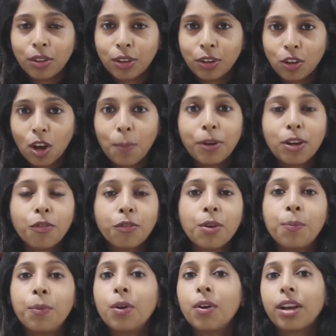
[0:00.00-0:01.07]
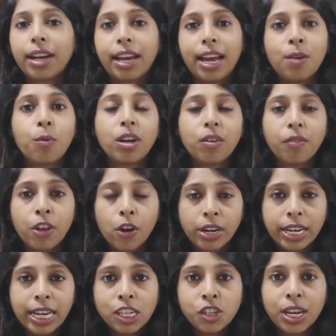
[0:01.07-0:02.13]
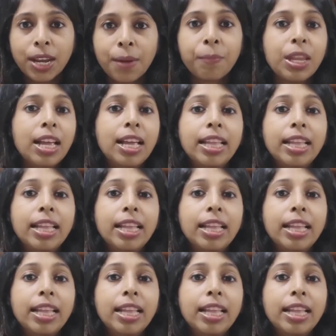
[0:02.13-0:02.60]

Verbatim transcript: the topic of your book and whatever you're teaching,